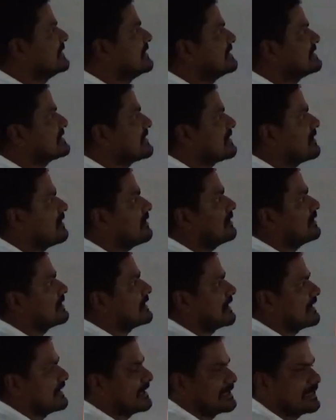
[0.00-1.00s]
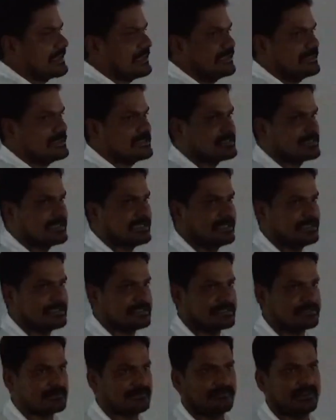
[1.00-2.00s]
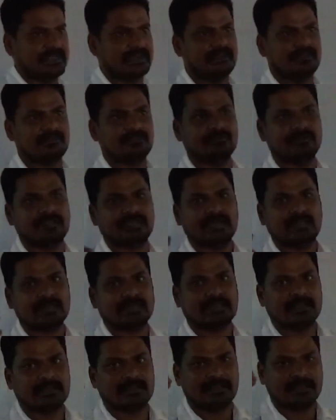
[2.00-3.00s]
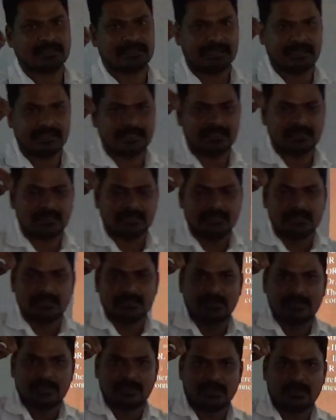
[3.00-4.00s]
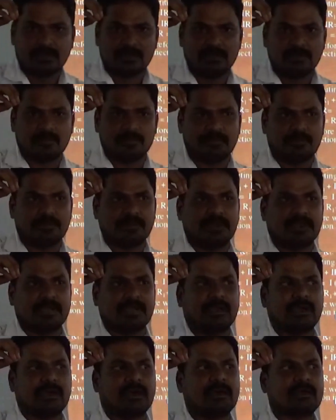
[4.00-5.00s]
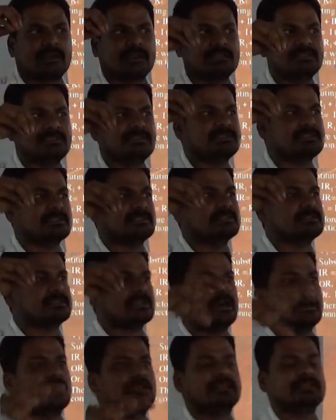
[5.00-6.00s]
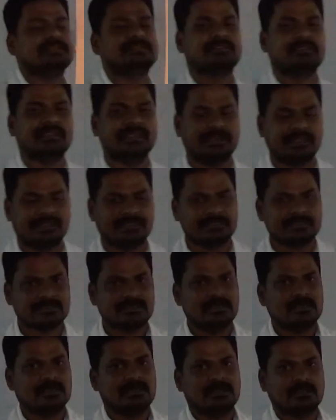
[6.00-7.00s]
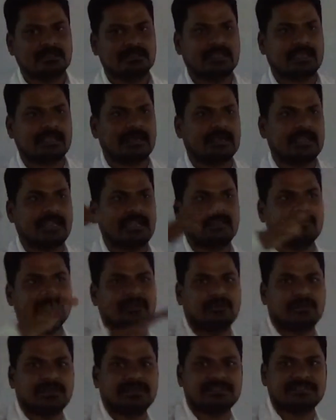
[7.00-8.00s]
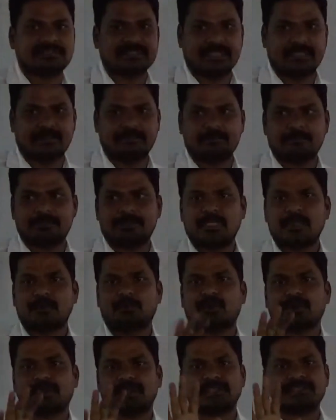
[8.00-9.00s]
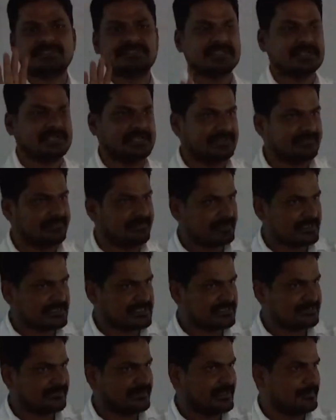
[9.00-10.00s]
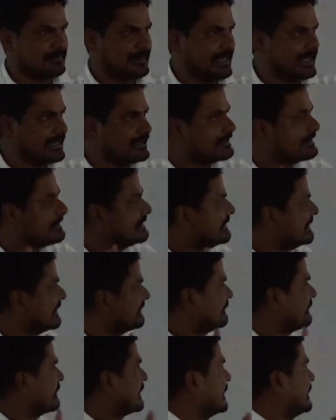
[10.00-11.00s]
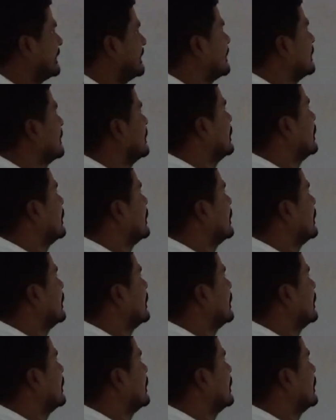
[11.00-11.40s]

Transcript: these are all connected in the series, when we are connected resistors are in series, the current will be same, potential difference will be different.